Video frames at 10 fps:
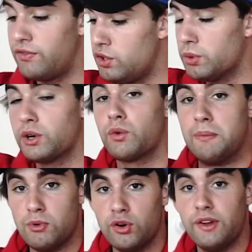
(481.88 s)
if you were to
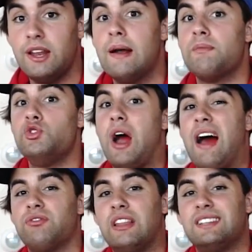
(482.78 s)
remove it, you
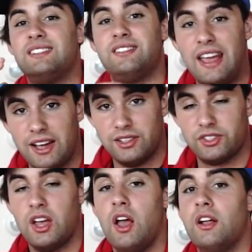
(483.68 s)
have less
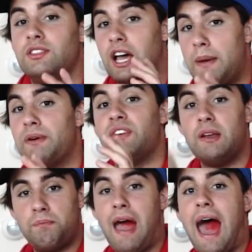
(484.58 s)
sales, type of
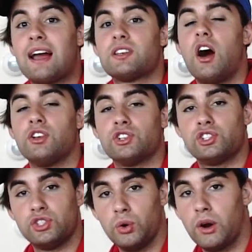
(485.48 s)
impact on your
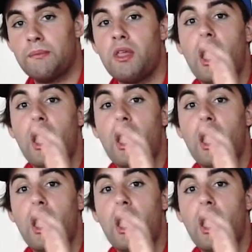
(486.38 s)
store.